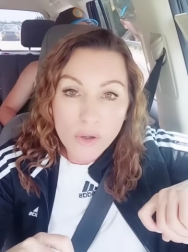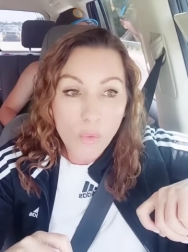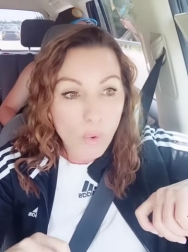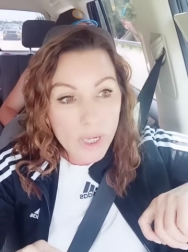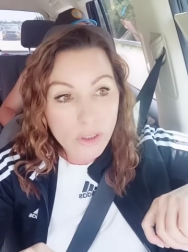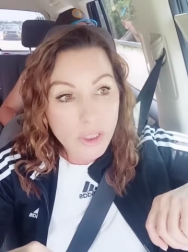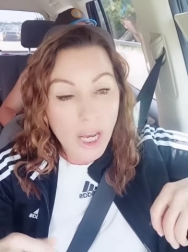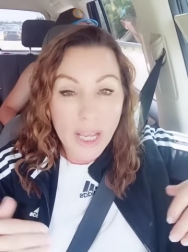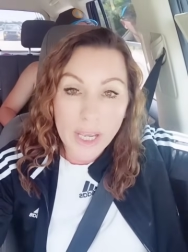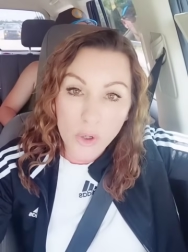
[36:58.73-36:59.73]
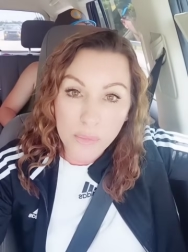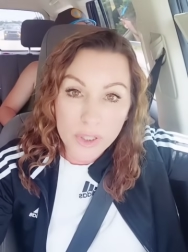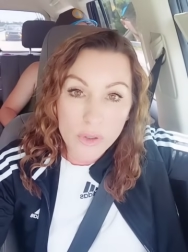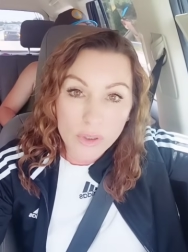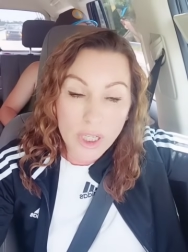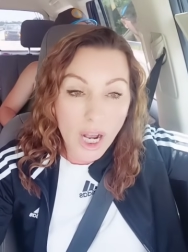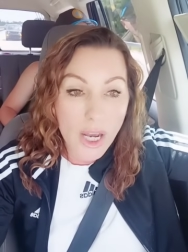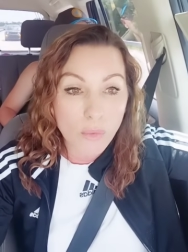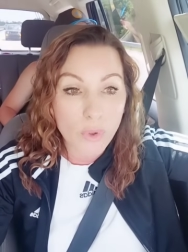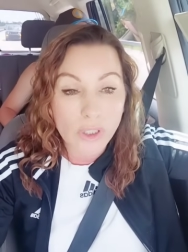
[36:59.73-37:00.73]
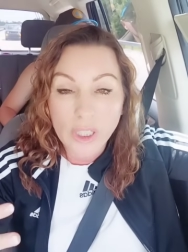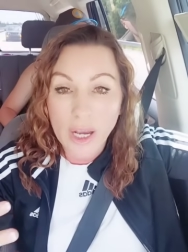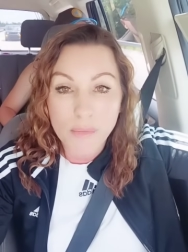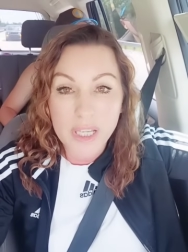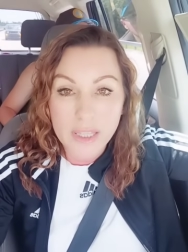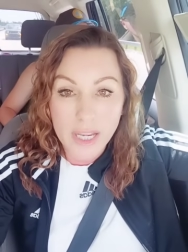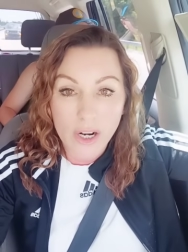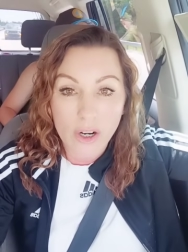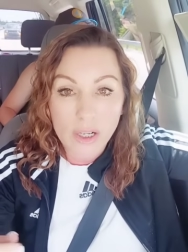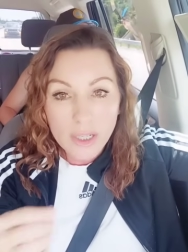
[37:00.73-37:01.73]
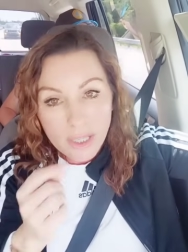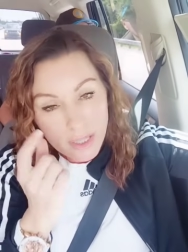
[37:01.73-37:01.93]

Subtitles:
God will not help you. God will not be